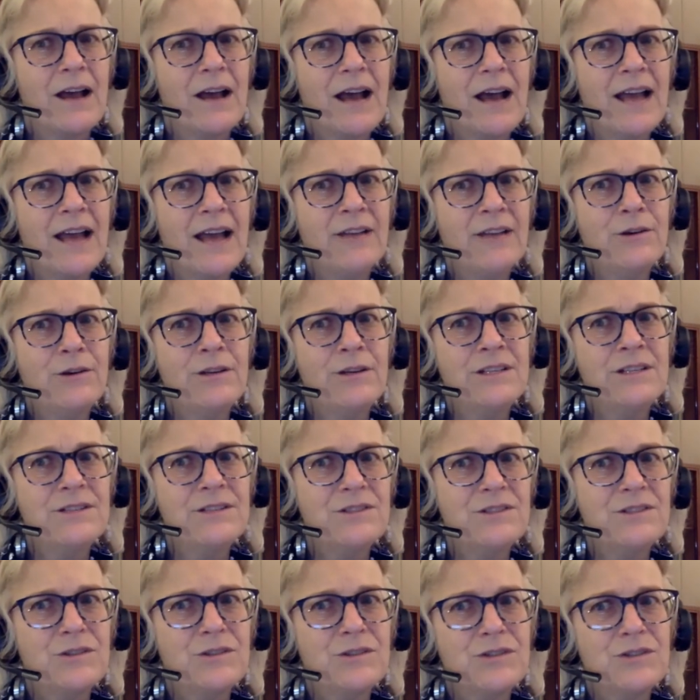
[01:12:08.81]
I couldn't
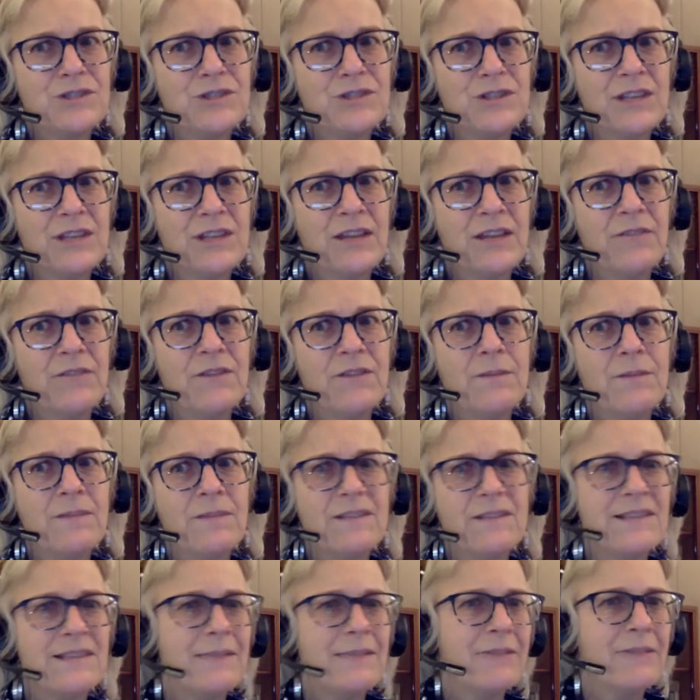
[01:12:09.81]
give them the
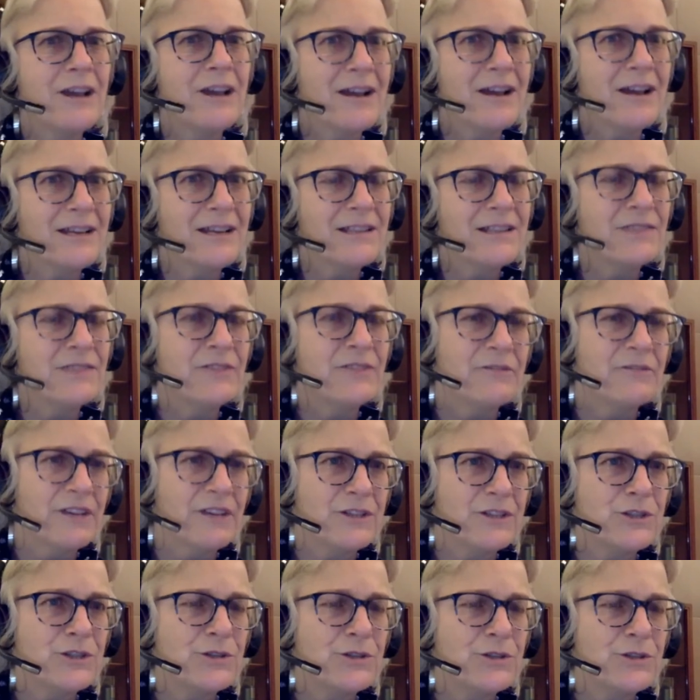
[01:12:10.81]
same kinds of
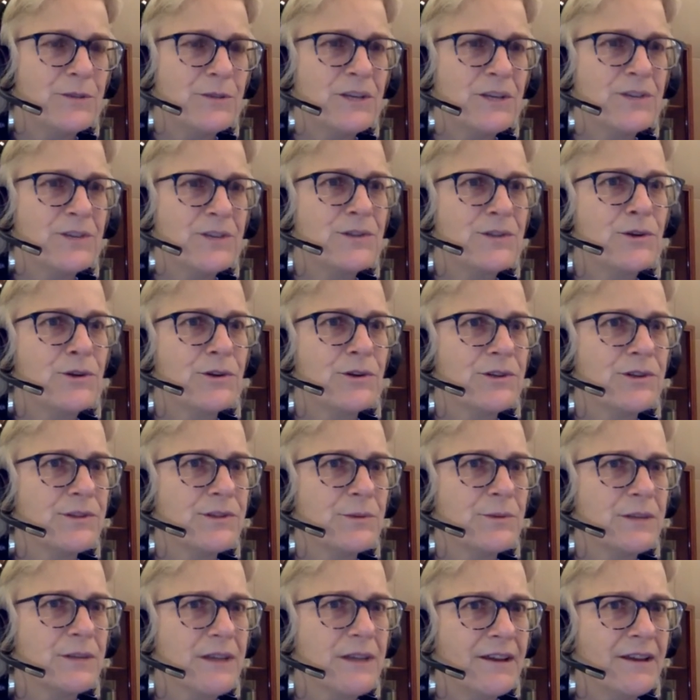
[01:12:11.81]
adventures because girls
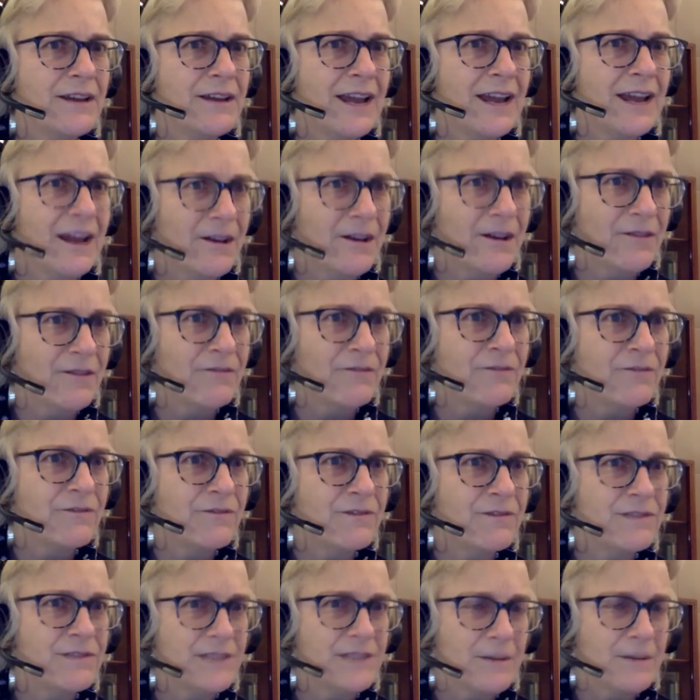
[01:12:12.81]
would not have
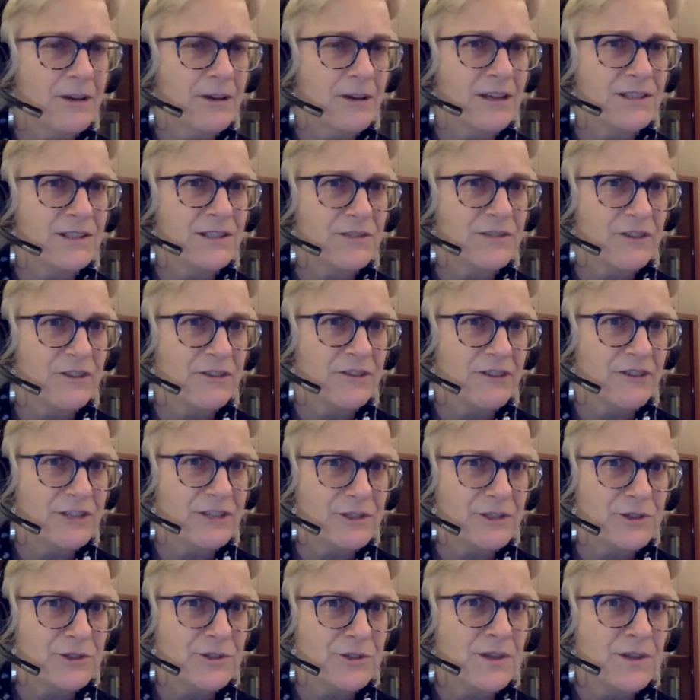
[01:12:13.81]
the same kinds of
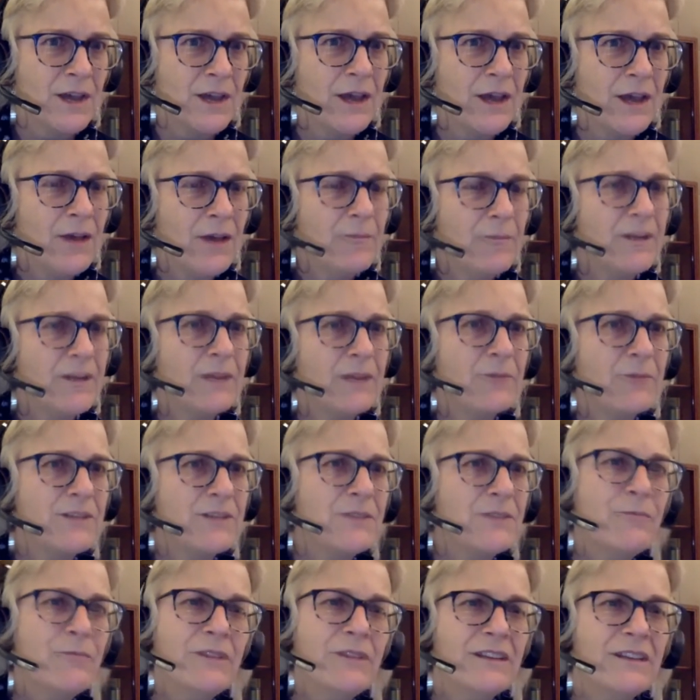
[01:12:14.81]
adventures but i
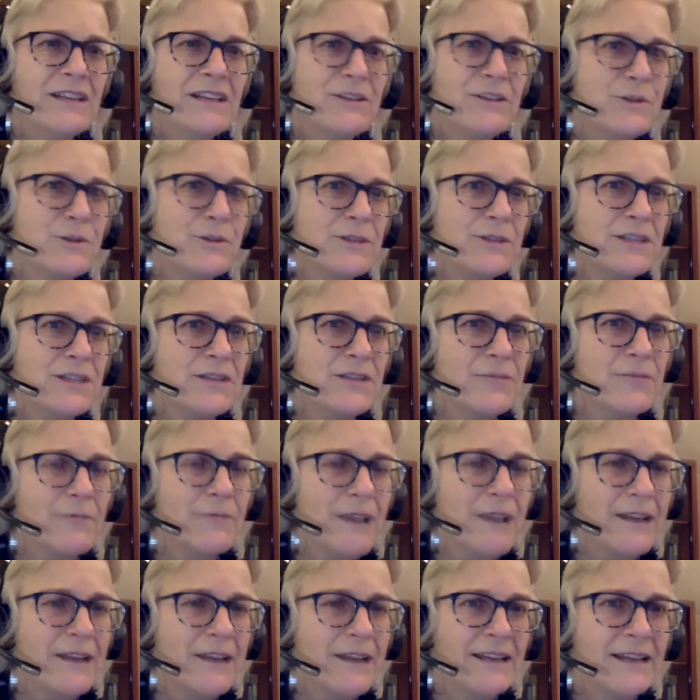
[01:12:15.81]
wasn't really interested in
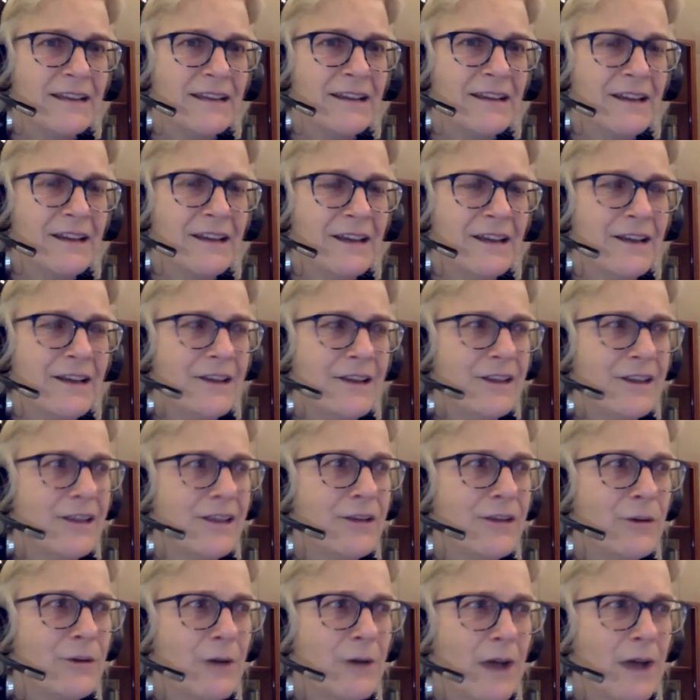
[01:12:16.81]
writing you
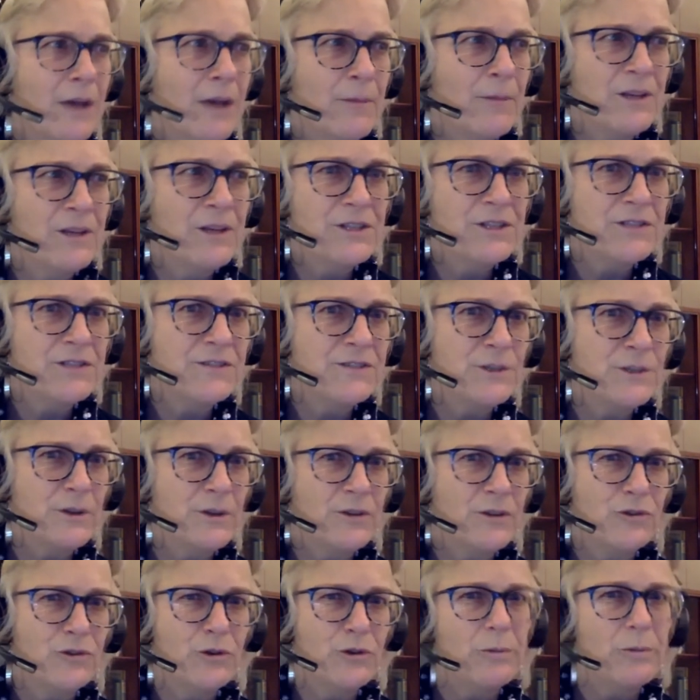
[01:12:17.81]
know a bunch of sort
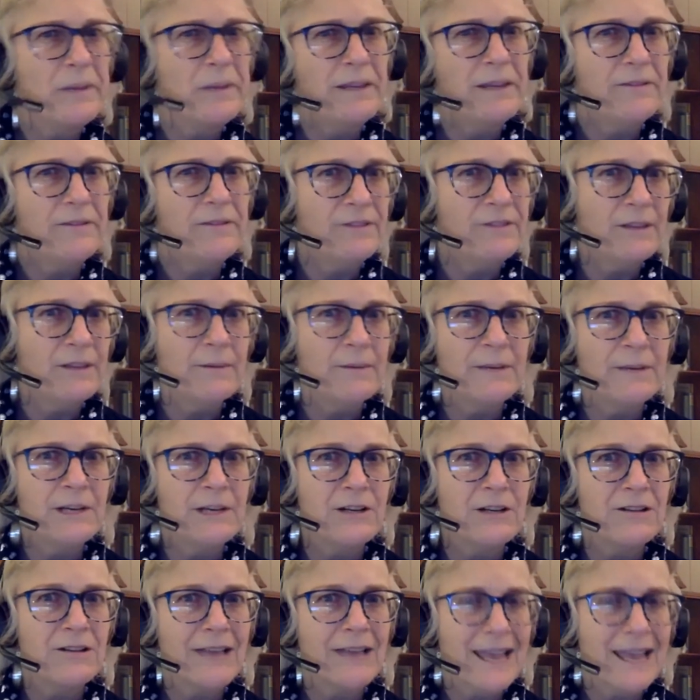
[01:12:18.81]
of drippy
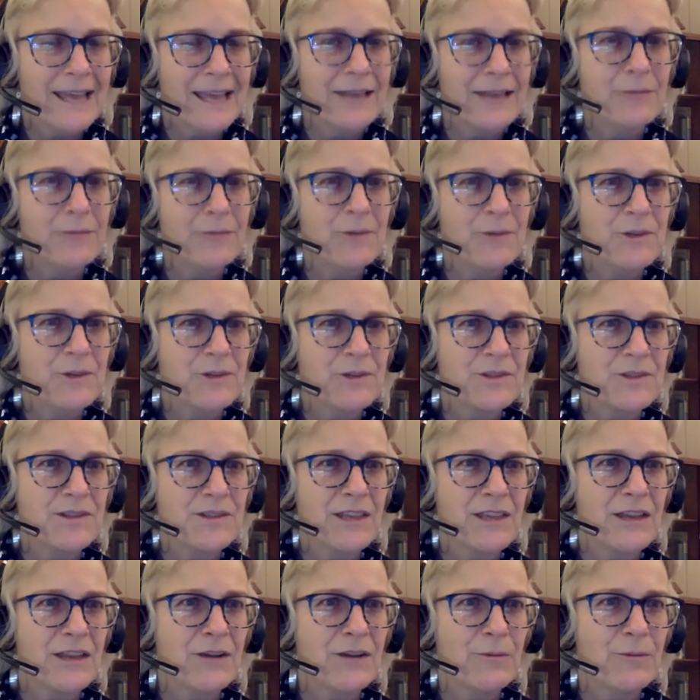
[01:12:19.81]
female animals
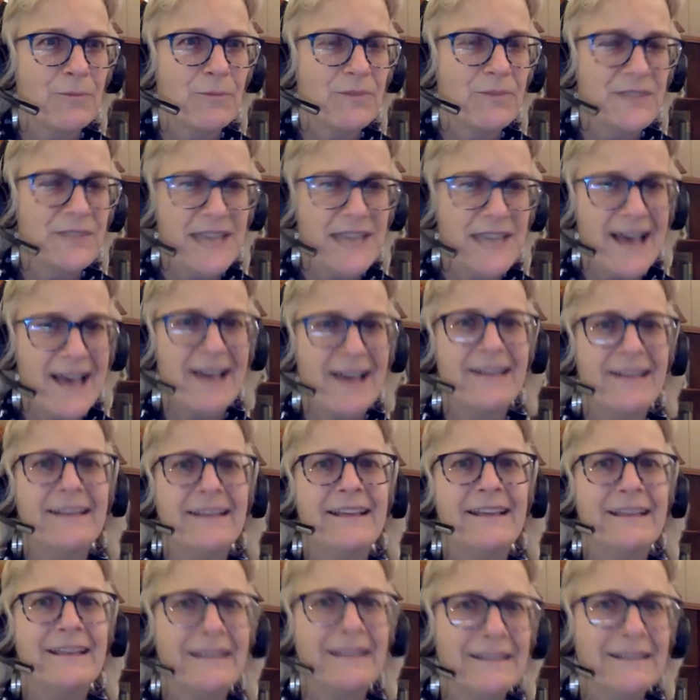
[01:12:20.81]
you know
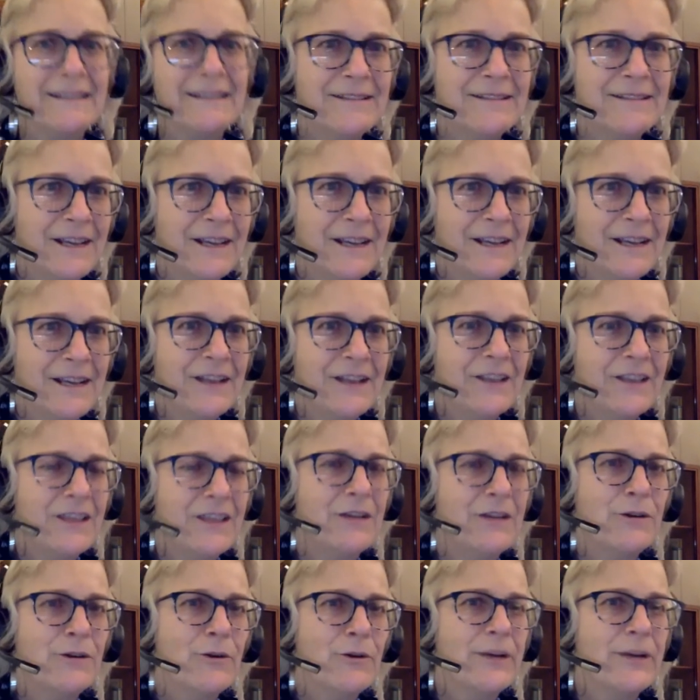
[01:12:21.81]
tatting and you
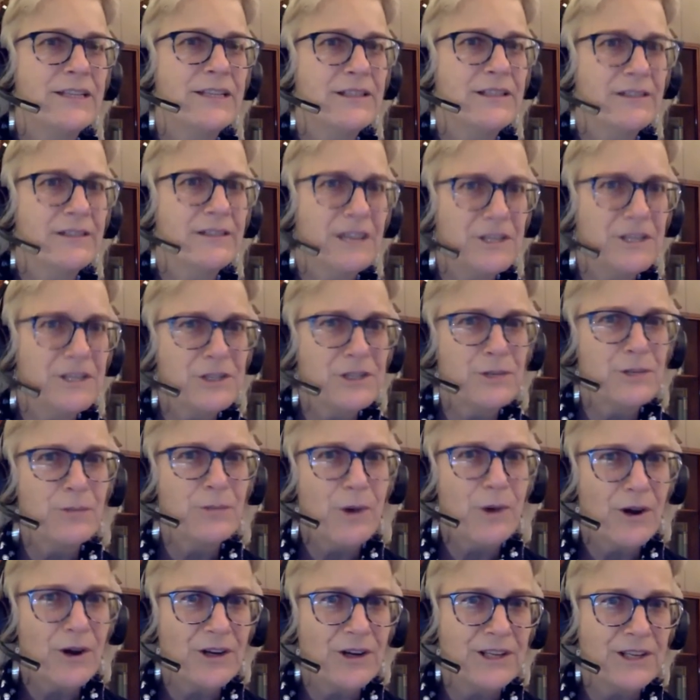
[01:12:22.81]
know going to luncheon
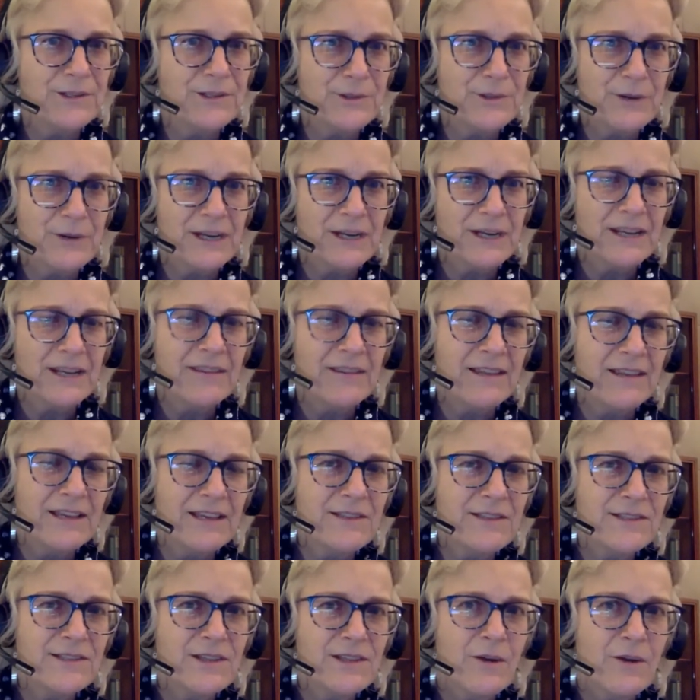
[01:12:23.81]
parties or anything
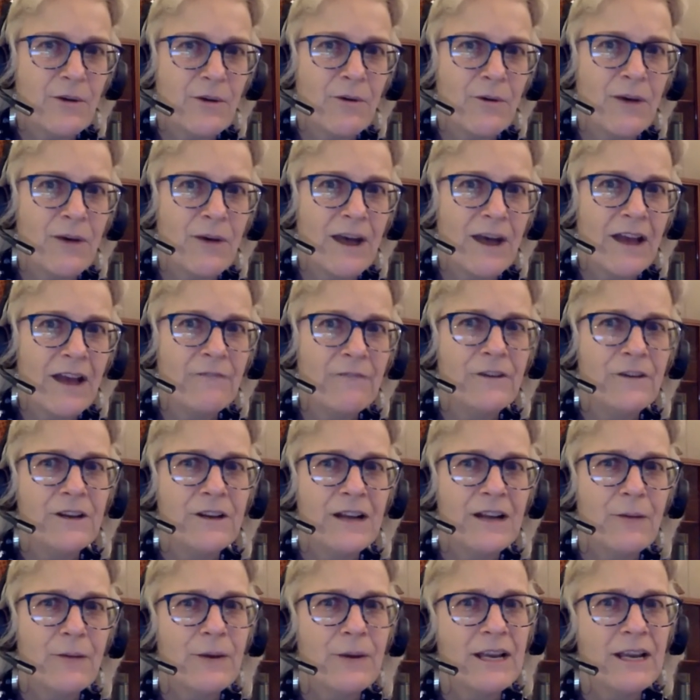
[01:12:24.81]
so i figured
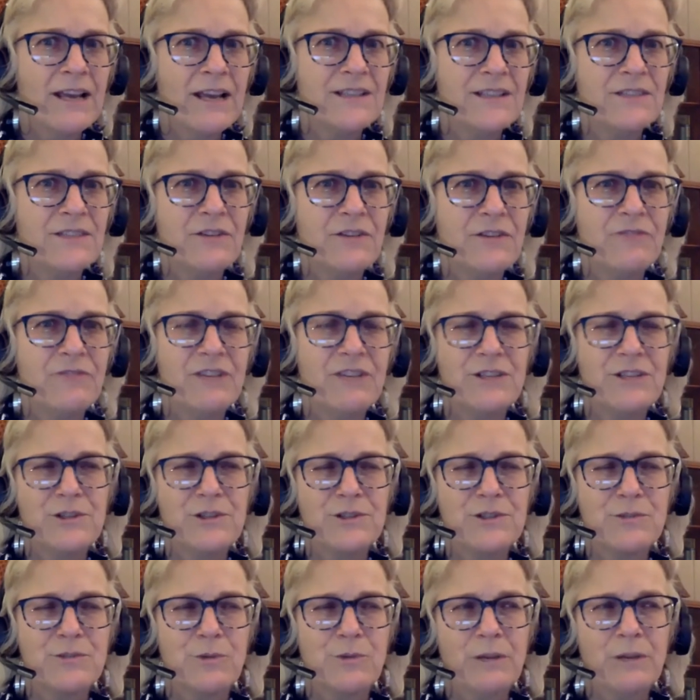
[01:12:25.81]
out what kinds of
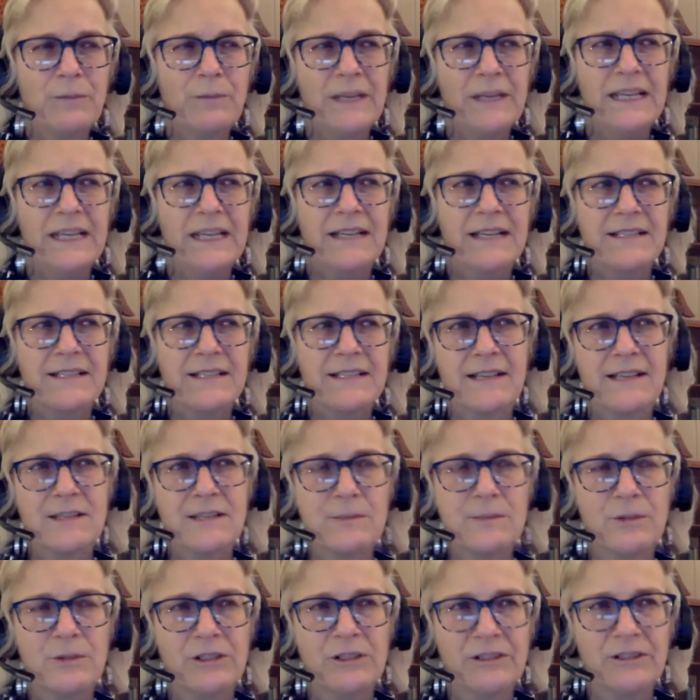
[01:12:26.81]
adventures would be
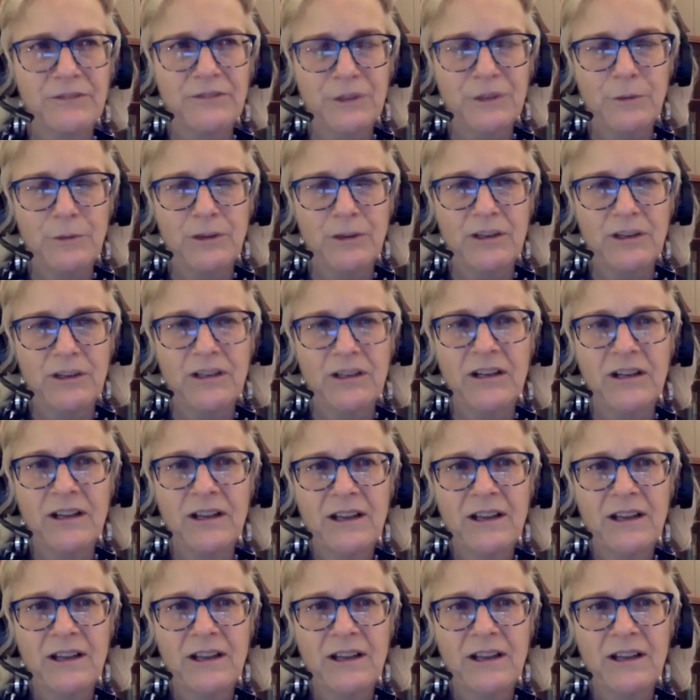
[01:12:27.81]
accessible if you were